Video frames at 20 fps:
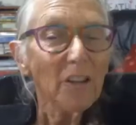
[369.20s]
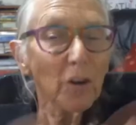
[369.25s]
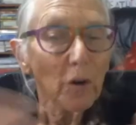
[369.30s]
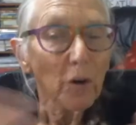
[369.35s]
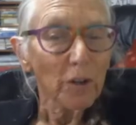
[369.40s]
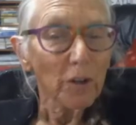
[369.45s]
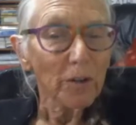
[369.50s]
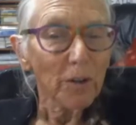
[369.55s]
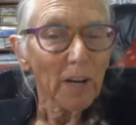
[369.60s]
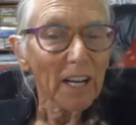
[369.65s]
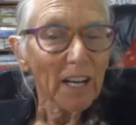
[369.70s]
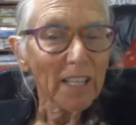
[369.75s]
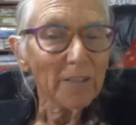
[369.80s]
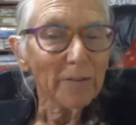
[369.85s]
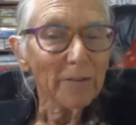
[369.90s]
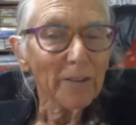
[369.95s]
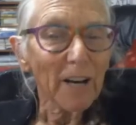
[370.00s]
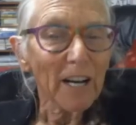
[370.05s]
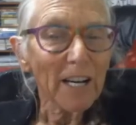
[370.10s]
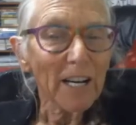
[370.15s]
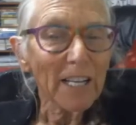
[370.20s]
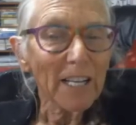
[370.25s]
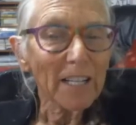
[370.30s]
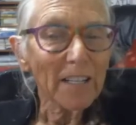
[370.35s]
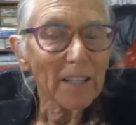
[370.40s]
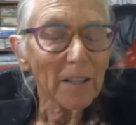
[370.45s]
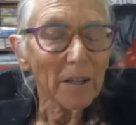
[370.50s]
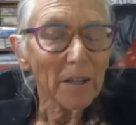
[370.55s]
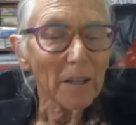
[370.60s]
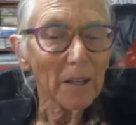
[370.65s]
you're trying
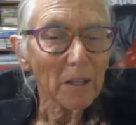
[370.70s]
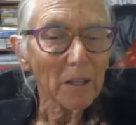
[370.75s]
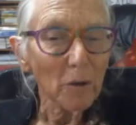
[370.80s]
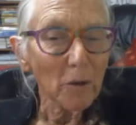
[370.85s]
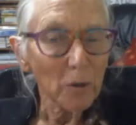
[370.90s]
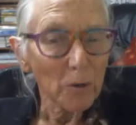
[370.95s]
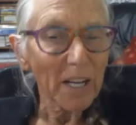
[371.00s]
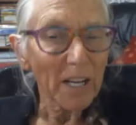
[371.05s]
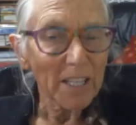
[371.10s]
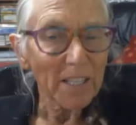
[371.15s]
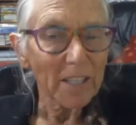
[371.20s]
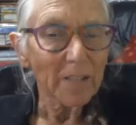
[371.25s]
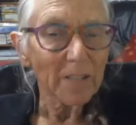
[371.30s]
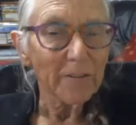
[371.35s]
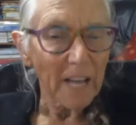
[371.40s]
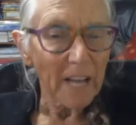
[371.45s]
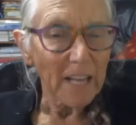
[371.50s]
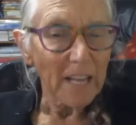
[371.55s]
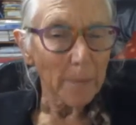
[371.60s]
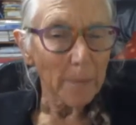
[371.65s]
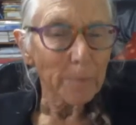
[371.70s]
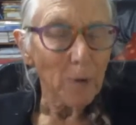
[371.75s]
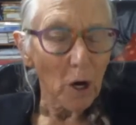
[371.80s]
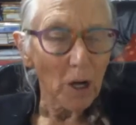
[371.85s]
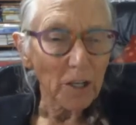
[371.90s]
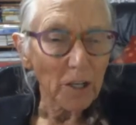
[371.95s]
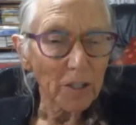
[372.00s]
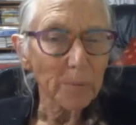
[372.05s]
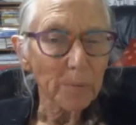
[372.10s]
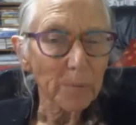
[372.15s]
to develop
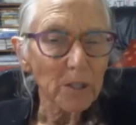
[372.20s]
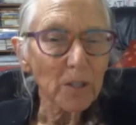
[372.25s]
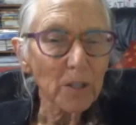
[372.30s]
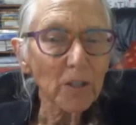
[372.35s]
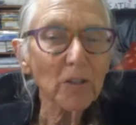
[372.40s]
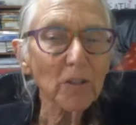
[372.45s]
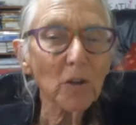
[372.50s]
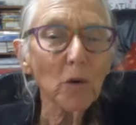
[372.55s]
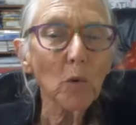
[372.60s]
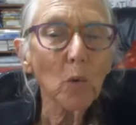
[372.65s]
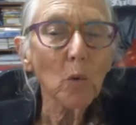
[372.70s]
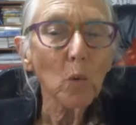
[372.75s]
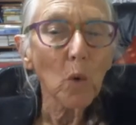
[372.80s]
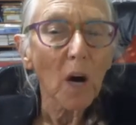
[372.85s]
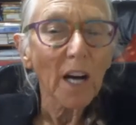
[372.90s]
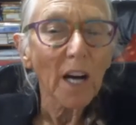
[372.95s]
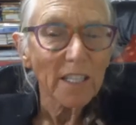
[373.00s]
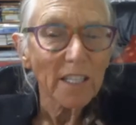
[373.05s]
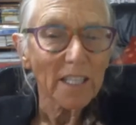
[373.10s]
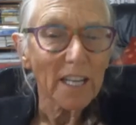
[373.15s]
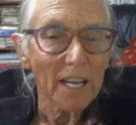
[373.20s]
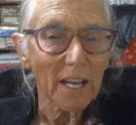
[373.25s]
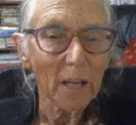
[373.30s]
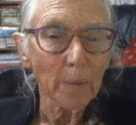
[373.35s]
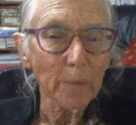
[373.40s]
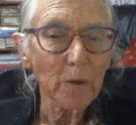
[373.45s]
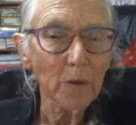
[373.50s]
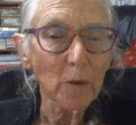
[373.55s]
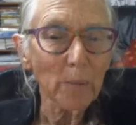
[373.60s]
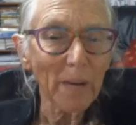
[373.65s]
entrepreneurs who want to
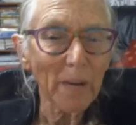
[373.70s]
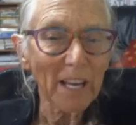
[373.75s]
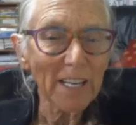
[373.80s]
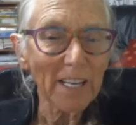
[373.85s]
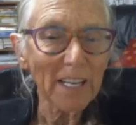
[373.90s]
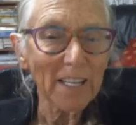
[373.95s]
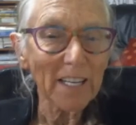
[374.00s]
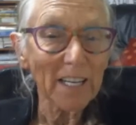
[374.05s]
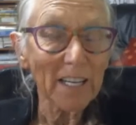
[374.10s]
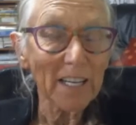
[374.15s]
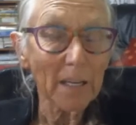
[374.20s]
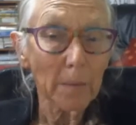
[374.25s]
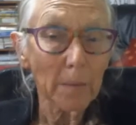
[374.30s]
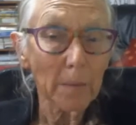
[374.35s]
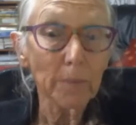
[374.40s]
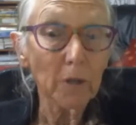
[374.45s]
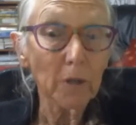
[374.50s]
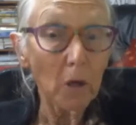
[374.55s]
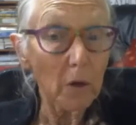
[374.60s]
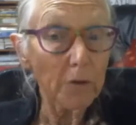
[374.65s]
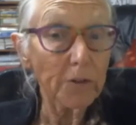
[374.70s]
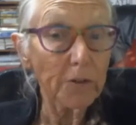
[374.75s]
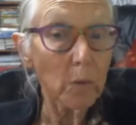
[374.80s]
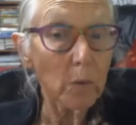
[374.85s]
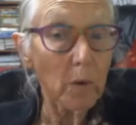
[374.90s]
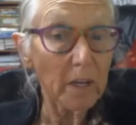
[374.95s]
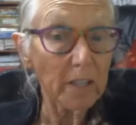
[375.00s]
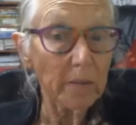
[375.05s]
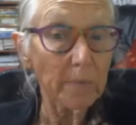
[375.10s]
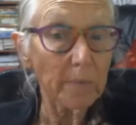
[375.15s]
help humanity, but also
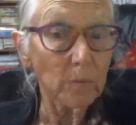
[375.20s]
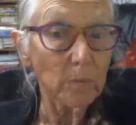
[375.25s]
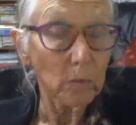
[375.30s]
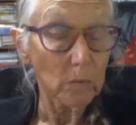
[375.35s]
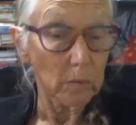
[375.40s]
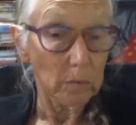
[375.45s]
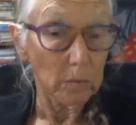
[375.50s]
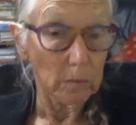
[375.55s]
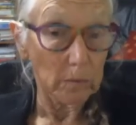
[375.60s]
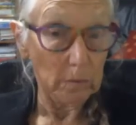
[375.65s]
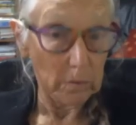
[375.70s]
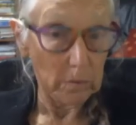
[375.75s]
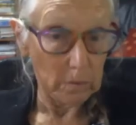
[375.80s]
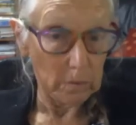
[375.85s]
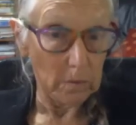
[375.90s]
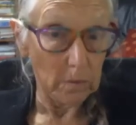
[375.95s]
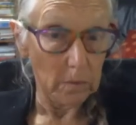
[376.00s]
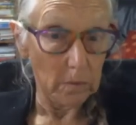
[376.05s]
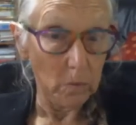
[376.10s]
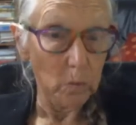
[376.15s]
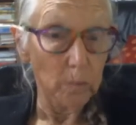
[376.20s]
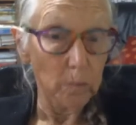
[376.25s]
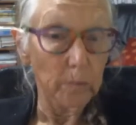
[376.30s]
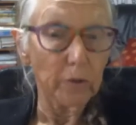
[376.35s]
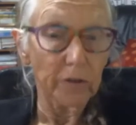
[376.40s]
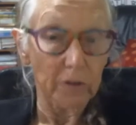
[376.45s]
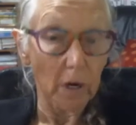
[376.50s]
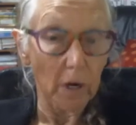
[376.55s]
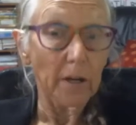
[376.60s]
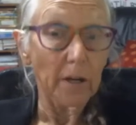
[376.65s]
want to
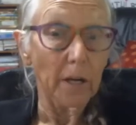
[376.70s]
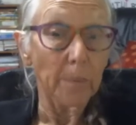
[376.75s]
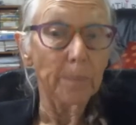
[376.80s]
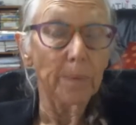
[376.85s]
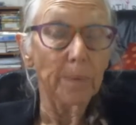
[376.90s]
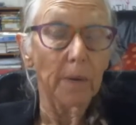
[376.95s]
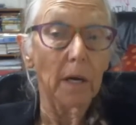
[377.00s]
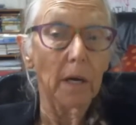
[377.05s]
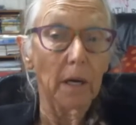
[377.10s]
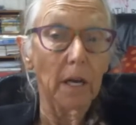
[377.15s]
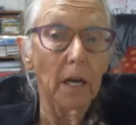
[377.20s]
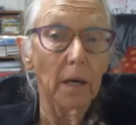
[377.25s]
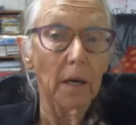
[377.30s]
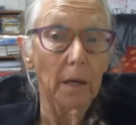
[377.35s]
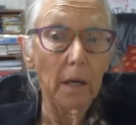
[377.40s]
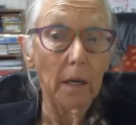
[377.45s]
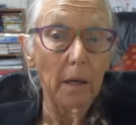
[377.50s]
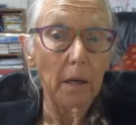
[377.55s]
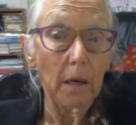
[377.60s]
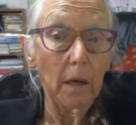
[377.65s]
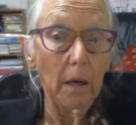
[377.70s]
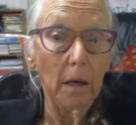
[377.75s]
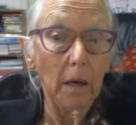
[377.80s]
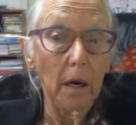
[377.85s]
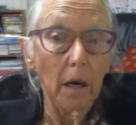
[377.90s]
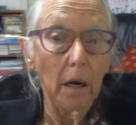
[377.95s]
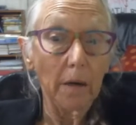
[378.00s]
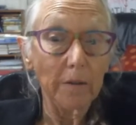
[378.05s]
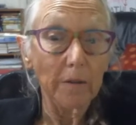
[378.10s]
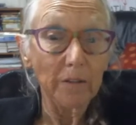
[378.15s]
start up
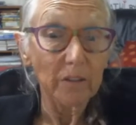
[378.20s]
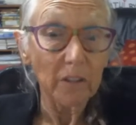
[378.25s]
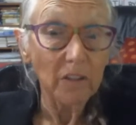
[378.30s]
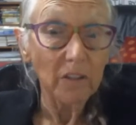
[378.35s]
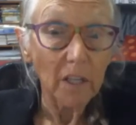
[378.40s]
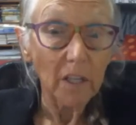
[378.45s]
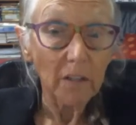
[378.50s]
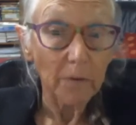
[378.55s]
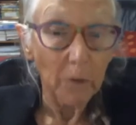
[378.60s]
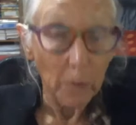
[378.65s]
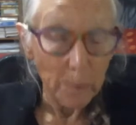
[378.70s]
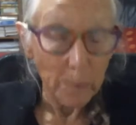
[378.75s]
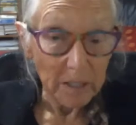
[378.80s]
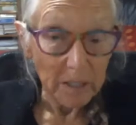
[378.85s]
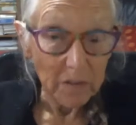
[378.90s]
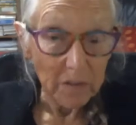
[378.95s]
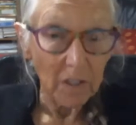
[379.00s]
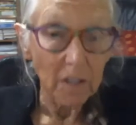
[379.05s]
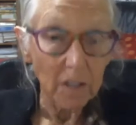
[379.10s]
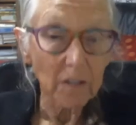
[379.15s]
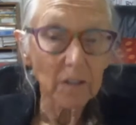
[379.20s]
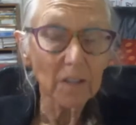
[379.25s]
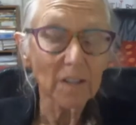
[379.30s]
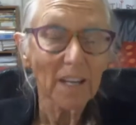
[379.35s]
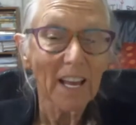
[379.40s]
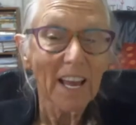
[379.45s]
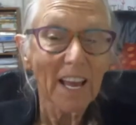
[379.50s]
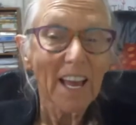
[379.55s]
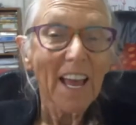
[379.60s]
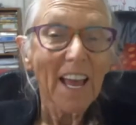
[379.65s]
a successful business.
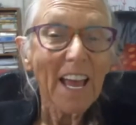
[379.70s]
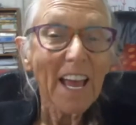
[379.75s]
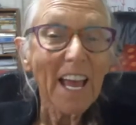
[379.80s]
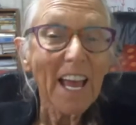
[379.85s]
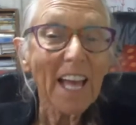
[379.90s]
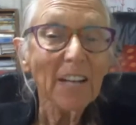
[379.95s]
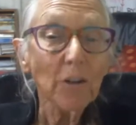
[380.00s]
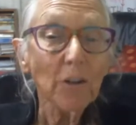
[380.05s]
And